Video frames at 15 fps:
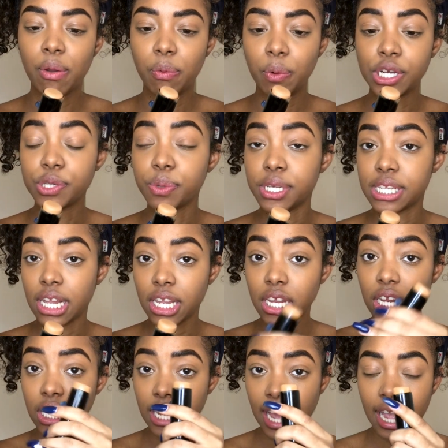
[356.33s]
which was a
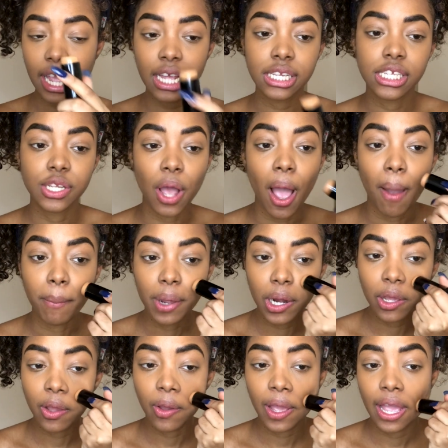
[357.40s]
little light. So I'm
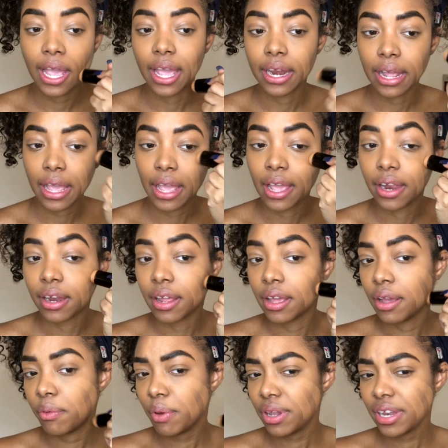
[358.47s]
gonna go ahead and,
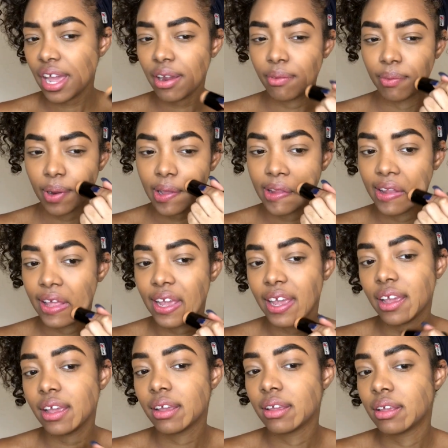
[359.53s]
well, not
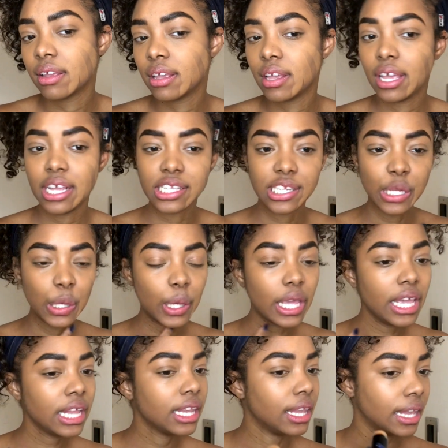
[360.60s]
really. It's
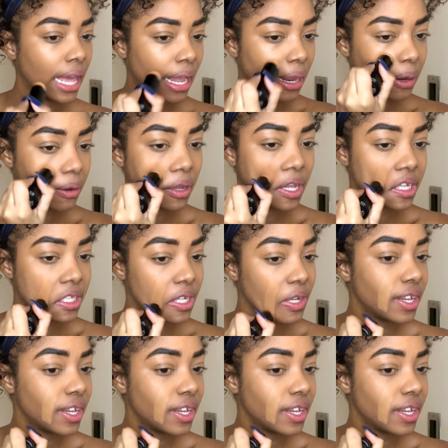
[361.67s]
looking light. It's